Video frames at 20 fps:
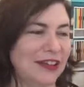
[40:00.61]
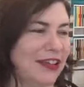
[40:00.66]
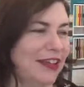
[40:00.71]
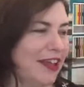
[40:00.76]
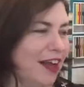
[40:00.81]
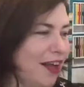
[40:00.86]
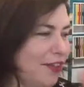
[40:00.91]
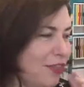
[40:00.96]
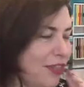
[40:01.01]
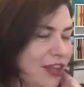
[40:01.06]

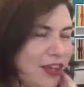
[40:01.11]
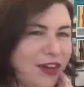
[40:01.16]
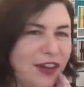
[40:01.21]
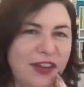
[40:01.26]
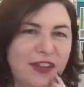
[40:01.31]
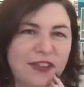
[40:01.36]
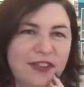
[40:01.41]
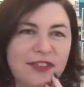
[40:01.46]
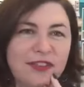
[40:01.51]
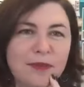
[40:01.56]
I think
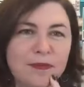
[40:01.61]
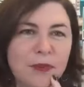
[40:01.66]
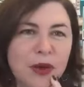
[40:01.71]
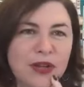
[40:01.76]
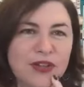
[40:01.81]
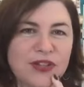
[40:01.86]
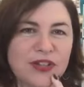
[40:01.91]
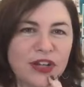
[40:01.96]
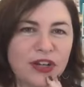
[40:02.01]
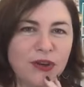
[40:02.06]
the
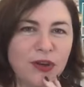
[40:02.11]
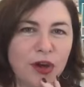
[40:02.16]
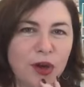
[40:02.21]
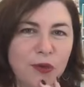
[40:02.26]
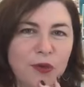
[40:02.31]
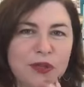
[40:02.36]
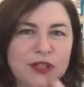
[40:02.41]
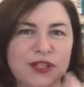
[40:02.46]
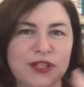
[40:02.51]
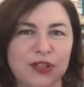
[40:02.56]
most I
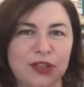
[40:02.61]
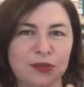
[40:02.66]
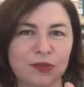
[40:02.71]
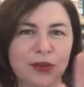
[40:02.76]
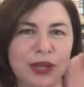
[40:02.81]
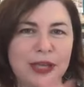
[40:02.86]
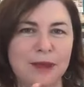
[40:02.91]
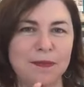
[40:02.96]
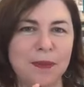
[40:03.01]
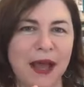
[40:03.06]
got was
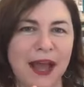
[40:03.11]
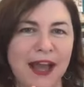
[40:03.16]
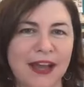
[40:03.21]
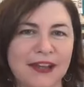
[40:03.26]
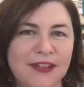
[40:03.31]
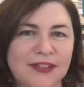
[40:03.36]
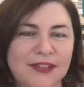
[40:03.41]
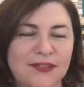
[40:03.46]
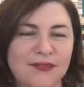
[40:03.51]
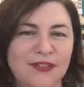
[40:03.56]
3
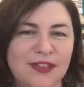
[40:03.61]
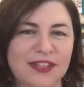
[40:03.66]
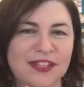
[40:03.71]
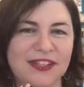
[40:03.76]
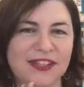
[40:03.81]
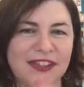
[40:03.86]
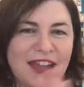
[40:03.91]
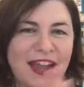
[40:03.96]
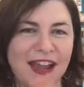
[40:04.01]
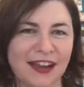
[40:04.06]
packs of the
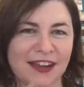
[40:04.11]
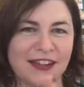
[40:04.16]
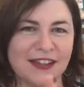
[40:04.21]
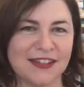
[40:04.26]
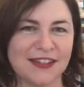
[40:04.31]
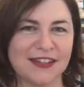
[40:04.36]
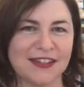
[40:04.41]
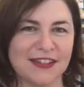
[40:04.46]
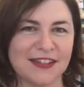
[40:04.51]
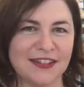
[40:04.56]

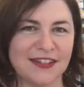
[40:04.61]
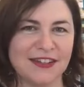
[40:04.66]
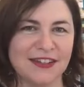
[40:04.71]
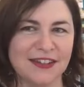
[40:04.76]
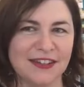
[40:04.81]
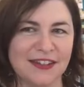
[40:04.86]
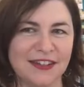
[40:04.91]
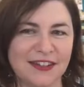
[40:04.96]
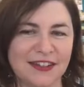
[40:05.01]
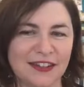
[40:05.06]
stacks.
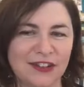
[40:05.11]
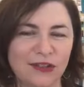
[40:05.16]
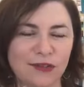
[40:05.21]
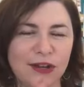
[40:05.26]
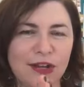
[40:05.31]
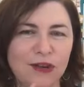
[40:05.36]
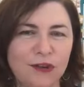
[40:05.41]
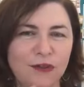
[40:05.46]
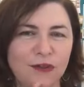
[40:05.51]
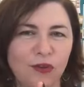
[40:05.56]

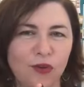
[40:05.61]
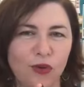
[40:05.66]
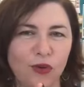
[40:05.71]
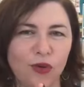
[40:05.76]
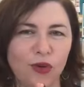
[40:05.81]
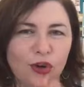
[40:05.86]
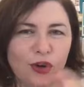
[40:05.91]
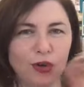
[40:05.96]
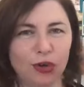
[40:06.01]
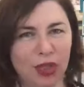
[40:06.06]
3 or
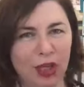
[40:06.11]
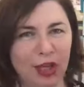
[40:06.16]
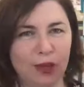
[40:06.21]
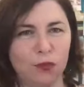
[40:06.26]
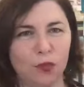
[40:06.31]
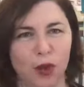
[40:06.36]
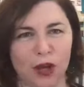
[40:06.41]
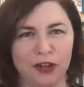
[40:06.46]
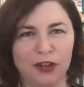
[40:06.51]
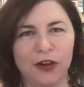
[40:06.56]
4
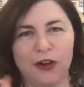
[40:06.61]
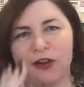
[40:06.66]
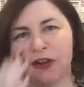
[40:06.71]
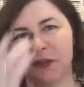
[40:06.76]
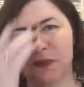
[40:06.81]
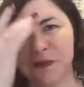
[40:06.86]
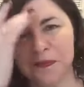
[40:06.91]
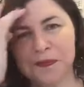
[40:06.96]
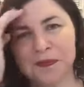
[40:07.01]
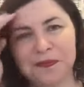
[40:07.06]
in one
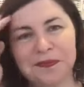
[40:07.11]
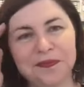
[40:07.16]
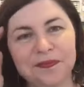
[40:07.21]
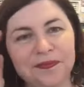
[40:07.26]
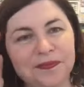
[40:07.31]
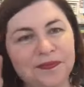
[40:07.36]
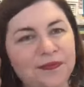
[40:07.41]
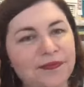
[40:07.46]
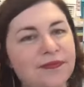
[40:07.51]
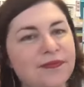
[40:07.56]

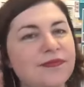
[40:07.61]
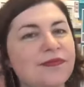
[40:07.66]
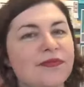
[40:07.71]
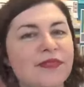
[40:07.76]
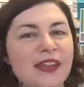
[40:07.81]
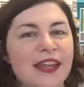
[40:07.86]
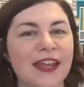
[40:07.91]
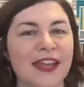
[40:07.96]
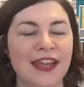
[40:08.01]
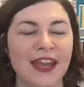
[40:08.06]
go.
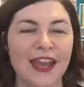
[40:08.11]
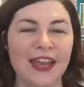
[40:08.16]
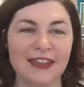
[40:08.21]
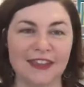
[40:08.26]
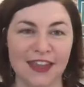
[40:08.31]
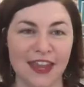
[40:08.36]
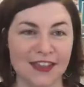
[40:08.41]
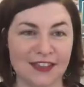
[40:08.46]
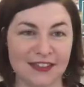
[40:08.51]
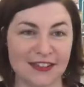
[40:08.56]

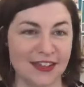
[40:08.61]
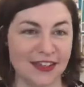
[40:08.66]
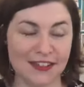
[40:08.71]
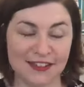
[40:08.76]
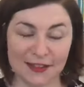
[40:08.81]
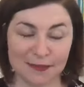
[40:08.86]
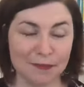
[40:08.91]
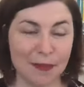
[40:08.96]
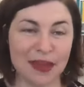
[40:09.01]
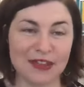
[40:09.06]
Yes,
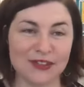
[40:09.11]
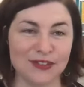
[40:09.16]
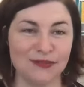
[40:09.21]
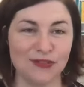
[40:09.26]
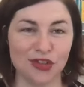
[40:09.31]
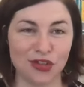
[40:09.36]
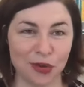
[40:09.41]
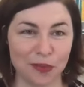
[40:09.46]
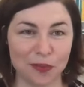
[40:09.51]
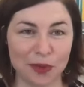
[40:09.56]
it's a massive
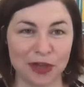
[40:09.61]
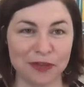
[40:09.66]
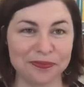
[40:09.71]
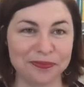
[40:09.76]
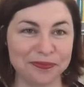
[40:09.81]
chopper.